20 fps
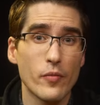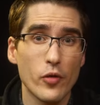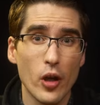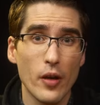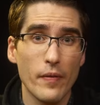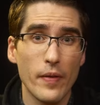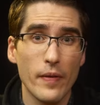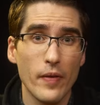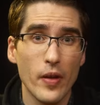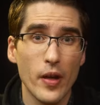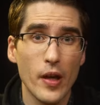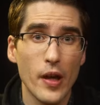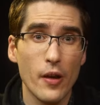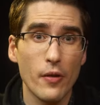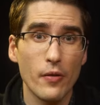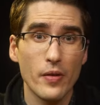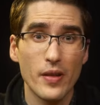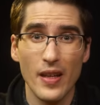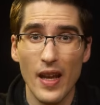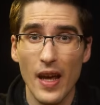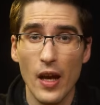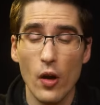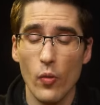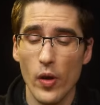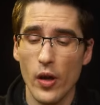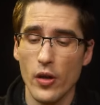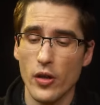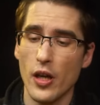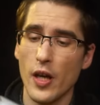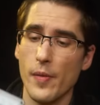cinematography video. Today
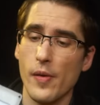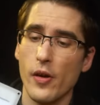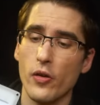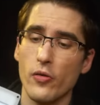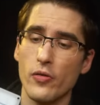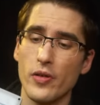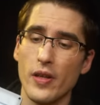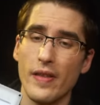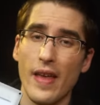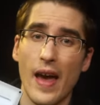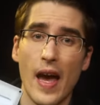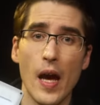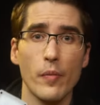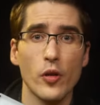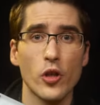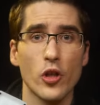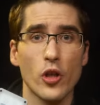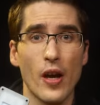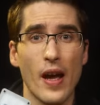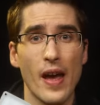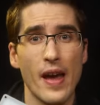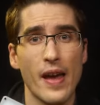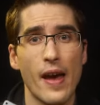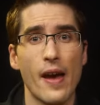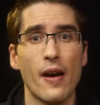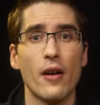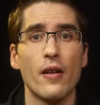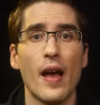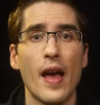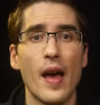we are talking about using the Aputure
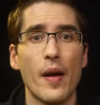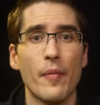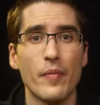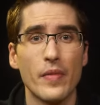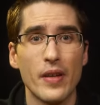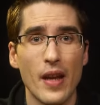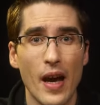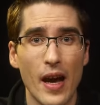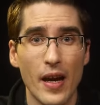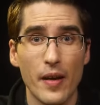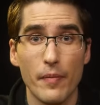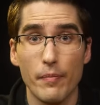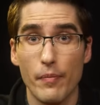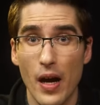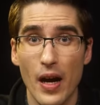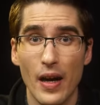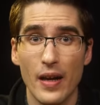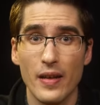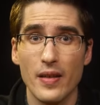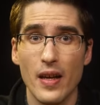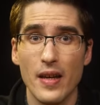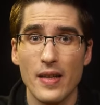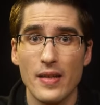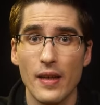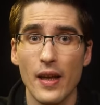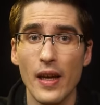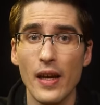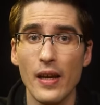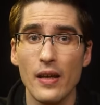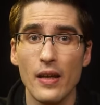AL-M9 pocket-sized
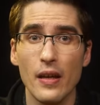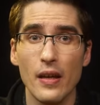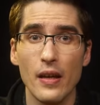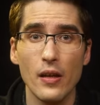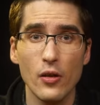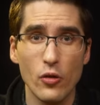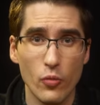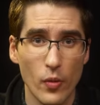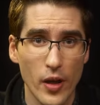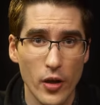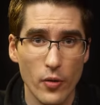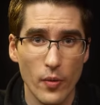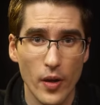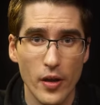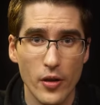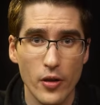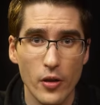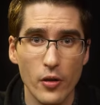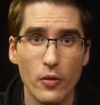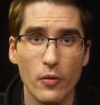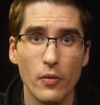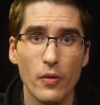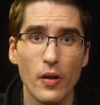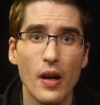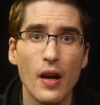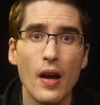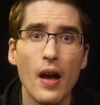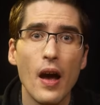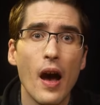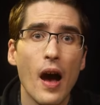light in 2022.
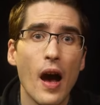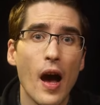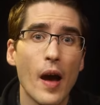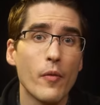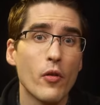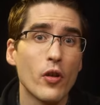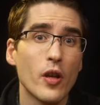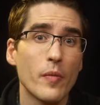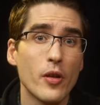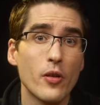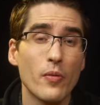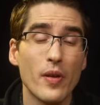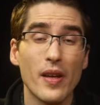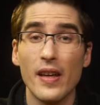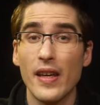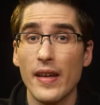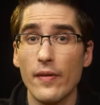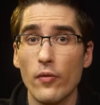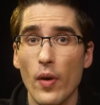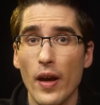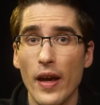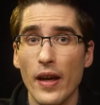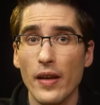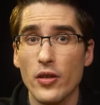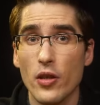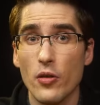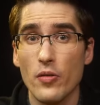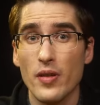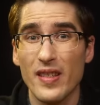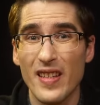I'm going to be doing a giveaway,
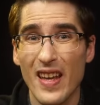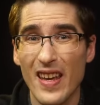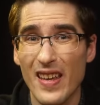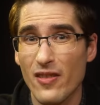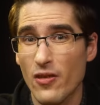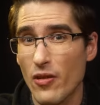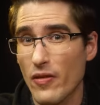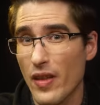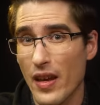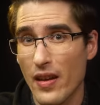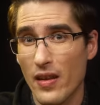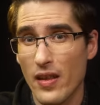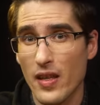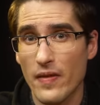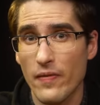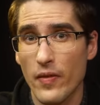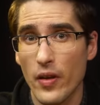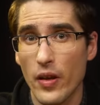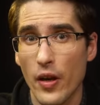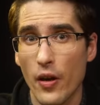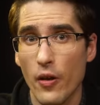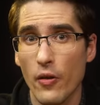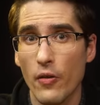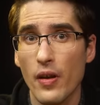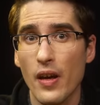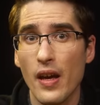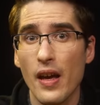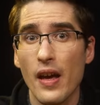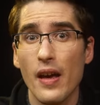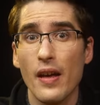so stay until the end of this video.
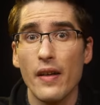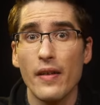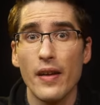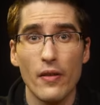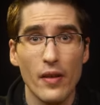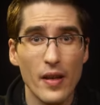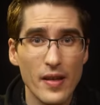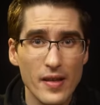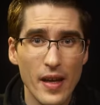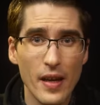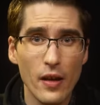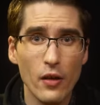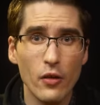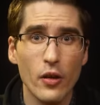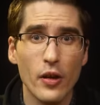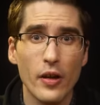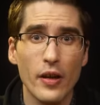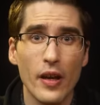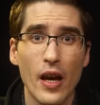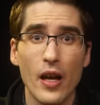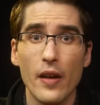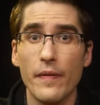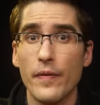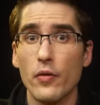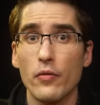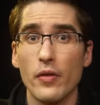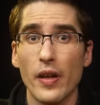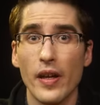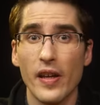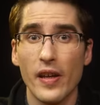Now let's take a look at a
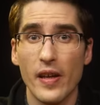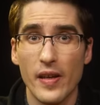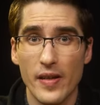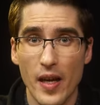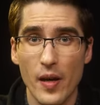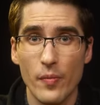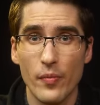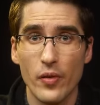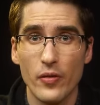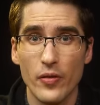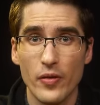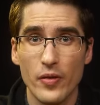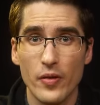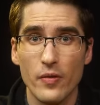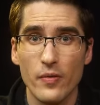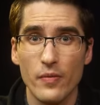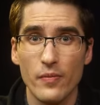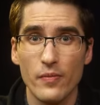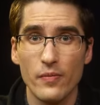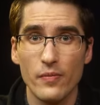few lighting examples.